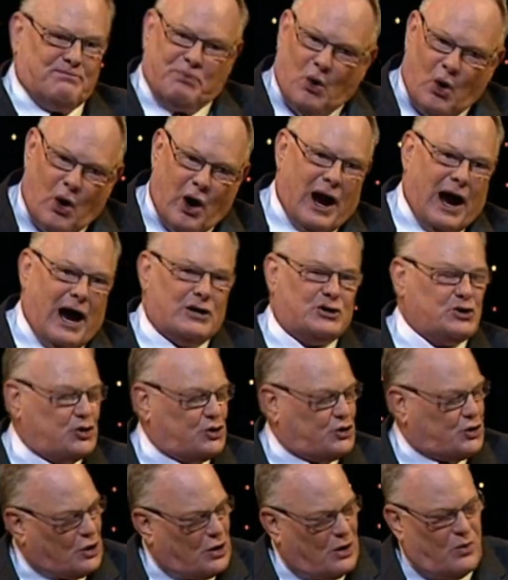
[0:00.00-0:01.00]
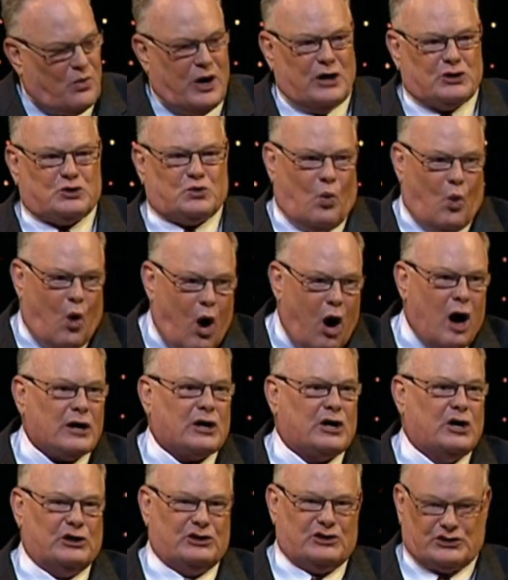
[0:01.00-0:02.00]
boy, I sure wish
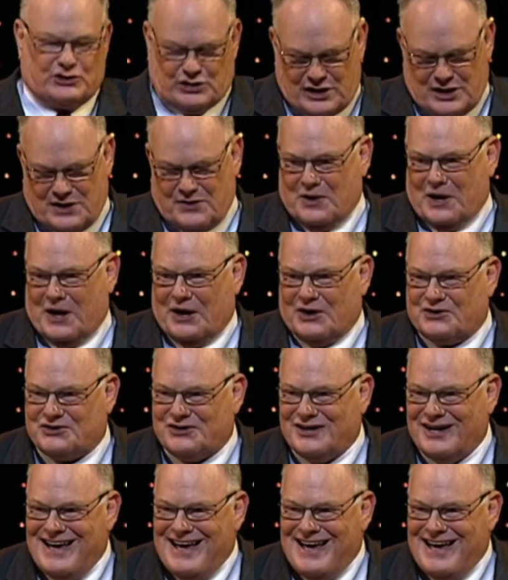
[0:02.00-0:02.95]
Walt could see this.